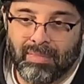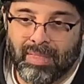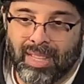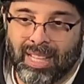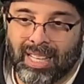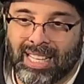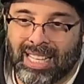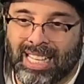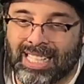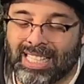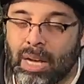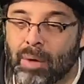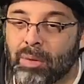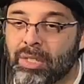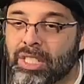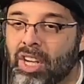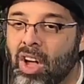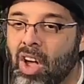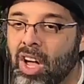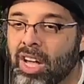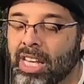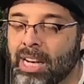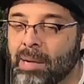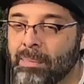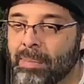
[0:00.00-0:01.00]
Because I was
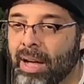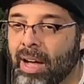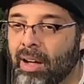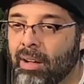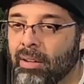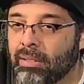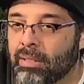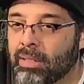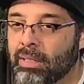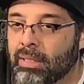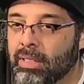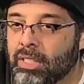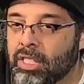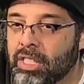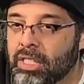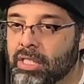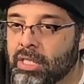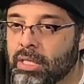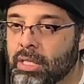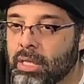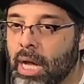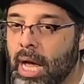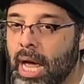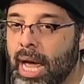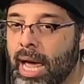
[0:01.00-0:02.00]
talking about
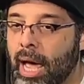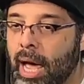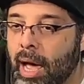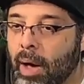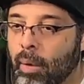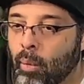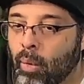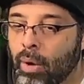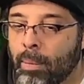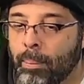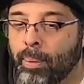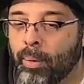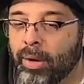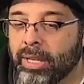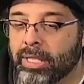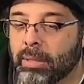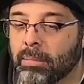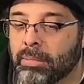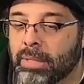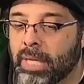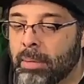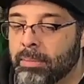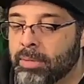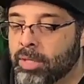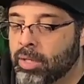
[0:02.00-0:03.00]
just at one point,
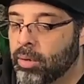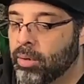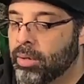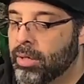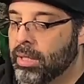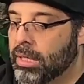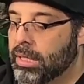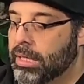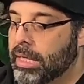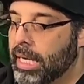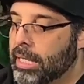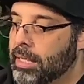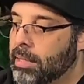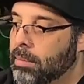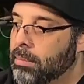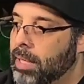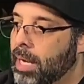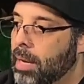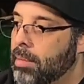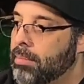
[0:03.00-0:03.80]
sometimes during the set,